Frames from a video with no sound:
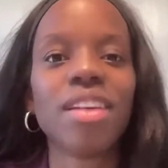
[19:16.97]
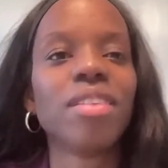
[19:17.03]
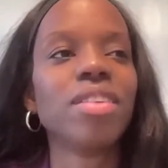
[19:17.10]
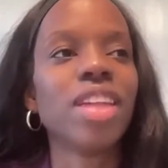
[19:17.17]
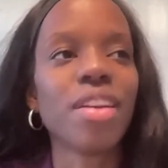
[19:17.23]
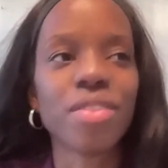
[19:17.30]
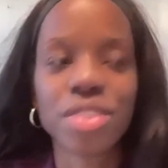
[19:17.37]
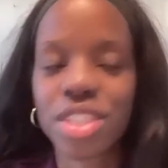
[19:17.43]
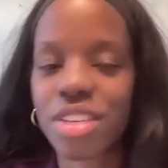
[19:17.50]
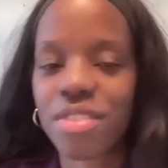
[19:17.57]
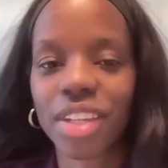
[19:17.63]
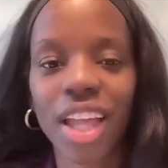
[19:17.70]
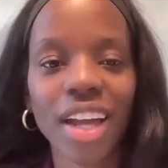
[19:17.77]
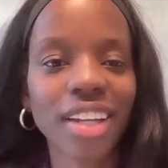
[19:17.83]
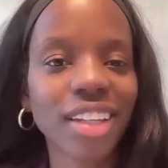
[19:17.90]
they receive
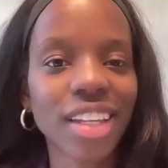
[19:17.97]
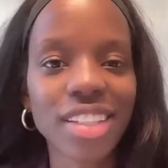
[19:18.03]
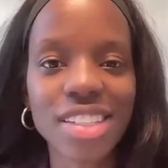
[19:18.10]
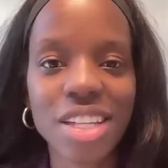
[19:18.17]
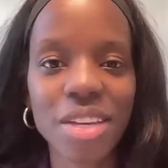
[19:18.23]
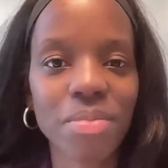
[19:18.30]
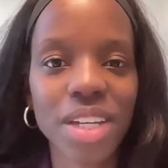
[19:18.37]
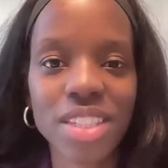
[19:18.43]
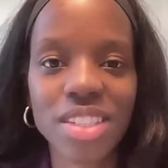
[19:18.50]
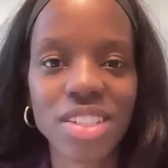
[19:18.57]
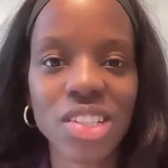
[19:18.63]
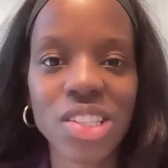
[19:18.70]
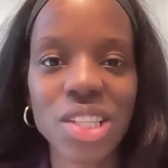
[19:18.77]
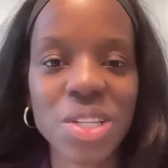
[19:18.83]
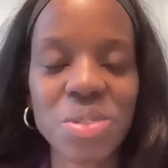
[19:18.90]
a lot of LinkedIn
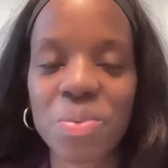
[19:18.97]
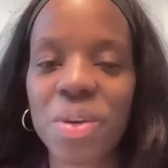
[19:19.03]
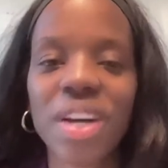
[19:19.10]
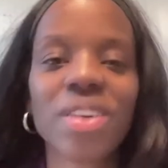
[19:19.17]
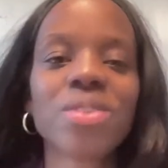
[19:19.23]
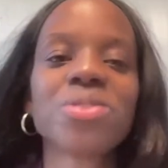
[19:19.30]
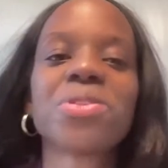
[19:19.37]
messages as well.